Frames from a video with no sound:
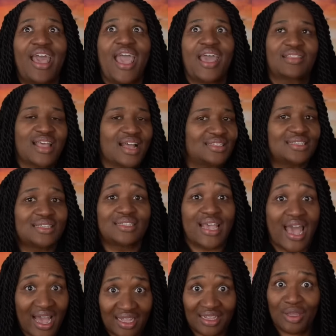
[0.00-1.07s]
and that's
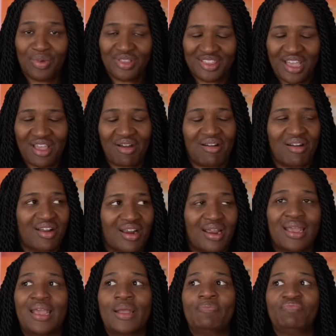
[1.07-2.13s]
exactly what they
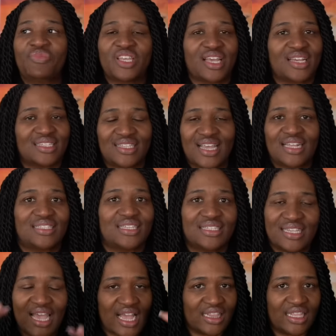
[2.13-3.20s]
are, because that's
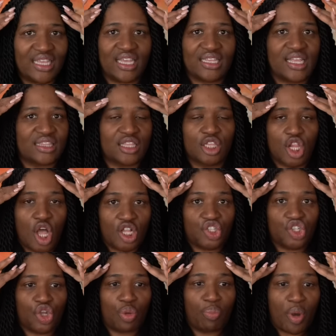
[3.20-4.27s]
exactly it. Like the
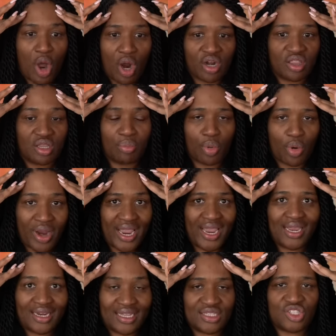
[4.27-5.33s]
logical part of the
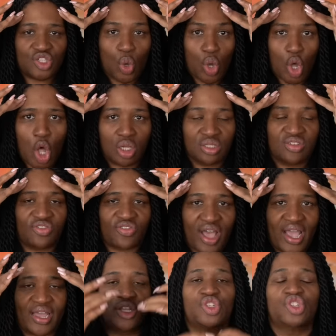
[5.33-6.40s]
brain is so
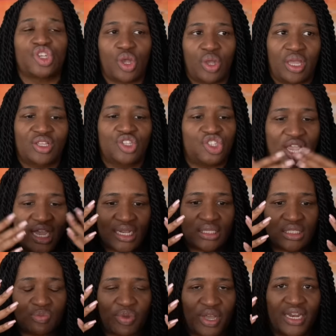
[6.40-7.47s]
cultified in, J in
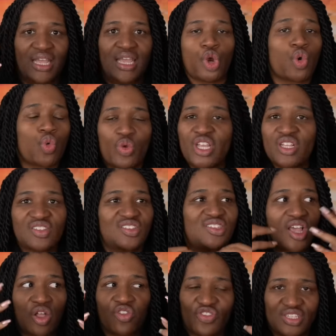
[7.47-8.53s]
Jadis, but her real
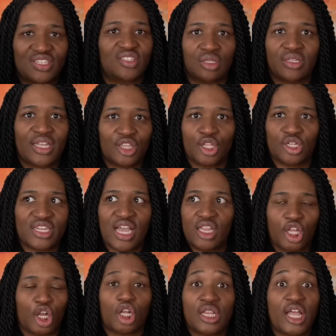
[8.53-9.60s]
self is still in there
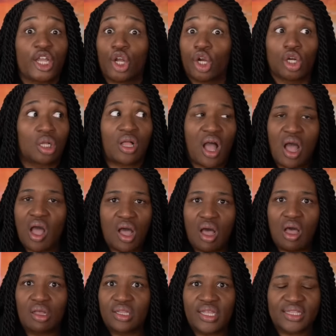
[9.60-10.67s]
telling her like, girl,
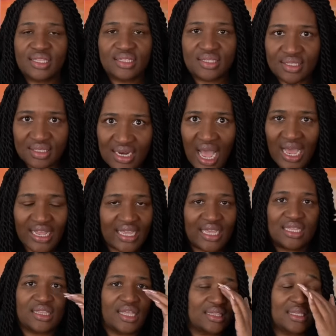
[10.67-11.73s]
uh-uh, like this is not
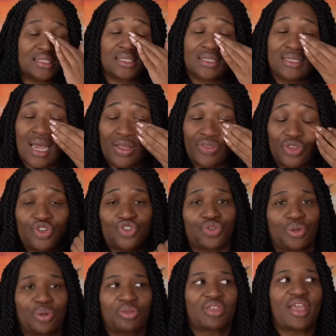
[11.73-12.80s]
it. Like this is not the
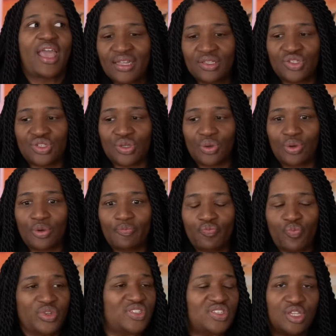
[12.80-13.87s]
truth. And
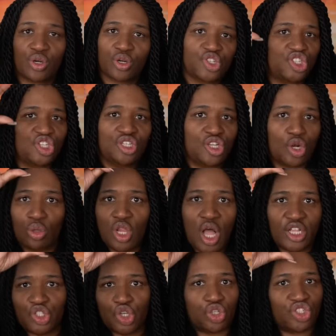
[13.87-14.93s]
so we see her, she, you know,
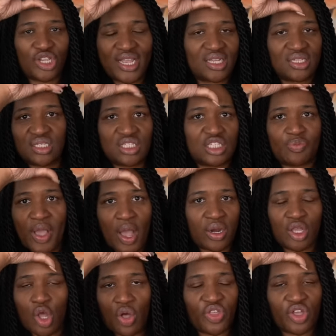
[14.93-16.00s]
logical Jadis is
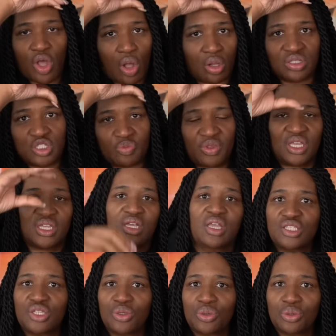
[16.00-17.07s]
spouting all the cult
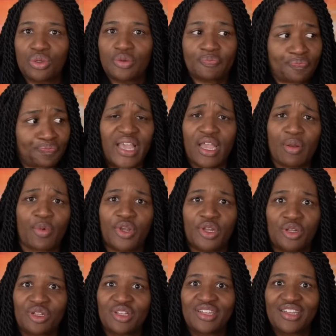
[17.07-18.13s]
speak to
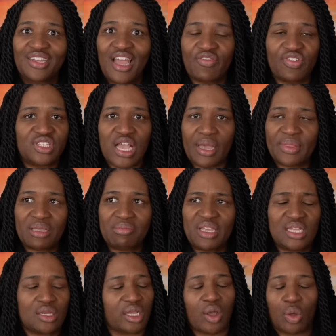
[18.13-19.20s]
Gabriel every time they
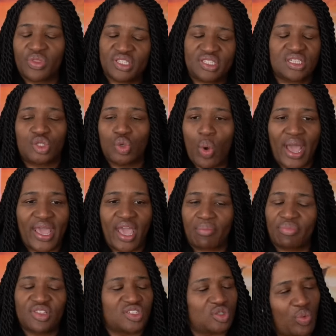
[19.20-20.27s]
meet, like, oh, this is who I
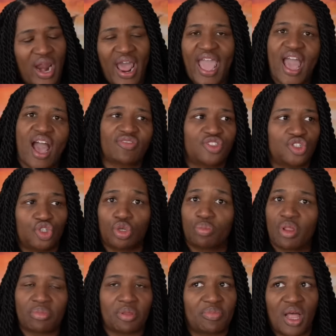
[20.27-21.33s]
am. This is what I have to do,
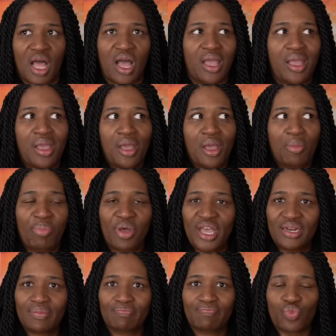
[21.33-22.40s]
blah, blah, blah.
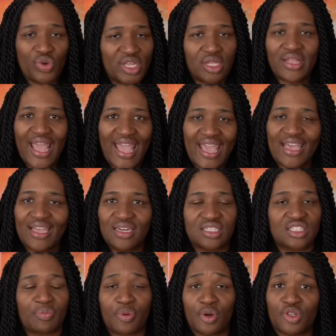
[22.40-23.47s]
But real Anne
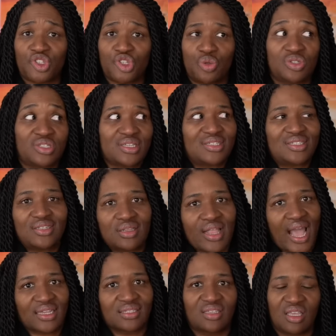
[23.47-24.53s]
is the person who's still
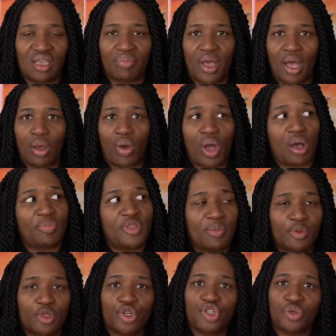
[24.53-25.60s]
asking about how
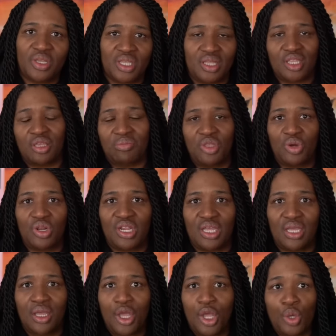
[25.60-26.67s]
people are doing in the
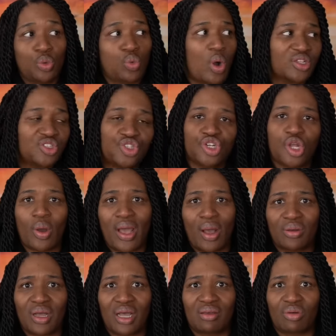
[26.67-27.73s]
community, who wants to know
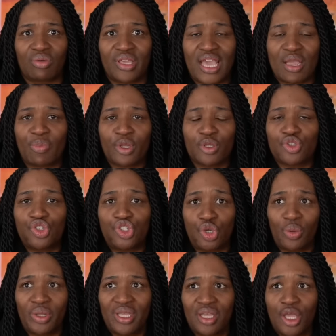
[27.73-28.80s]
how, how Gabriel's
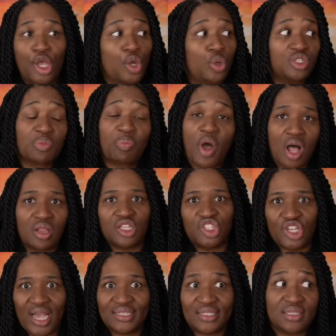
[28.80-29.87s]
doing, who's
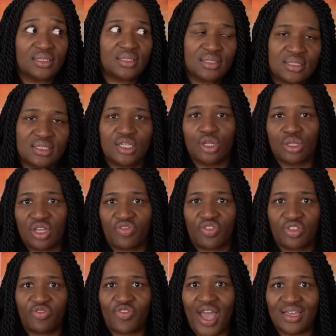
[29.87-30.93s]
apologizing sincerely for
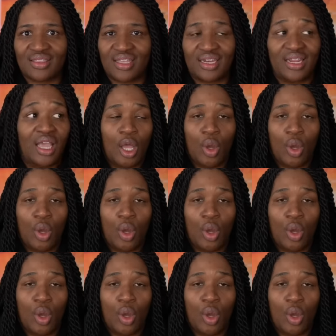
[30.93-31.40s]
the fact that